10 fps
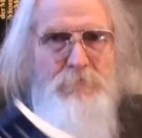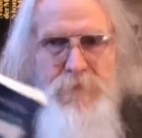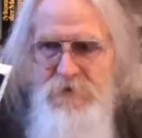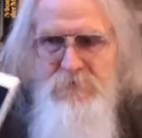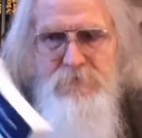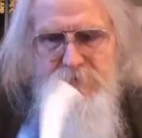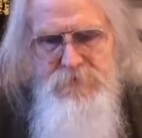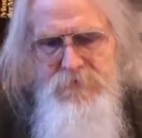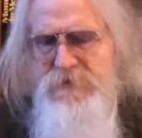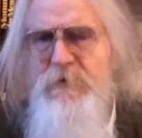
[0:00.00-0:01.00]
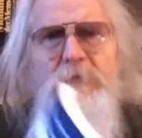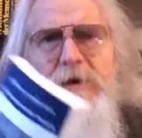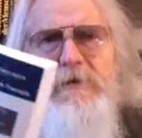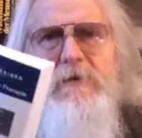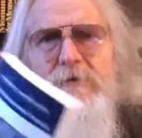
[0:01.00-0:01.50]
but so
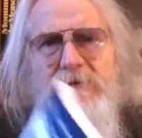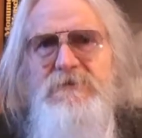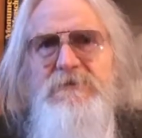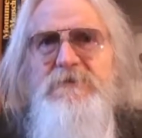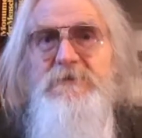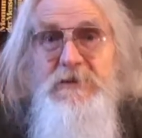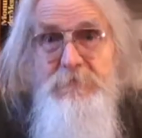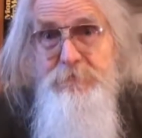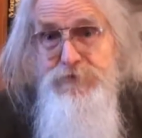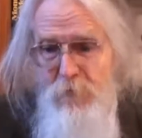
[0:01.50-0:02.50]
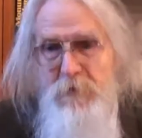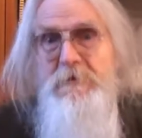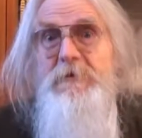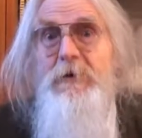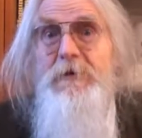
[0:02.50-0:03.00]
many illnesses is
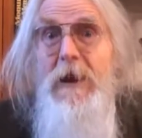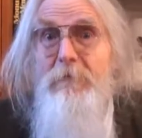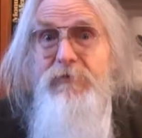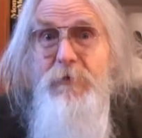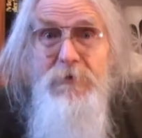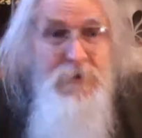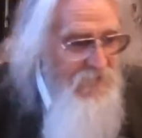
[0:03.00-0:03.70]
probably not helpful.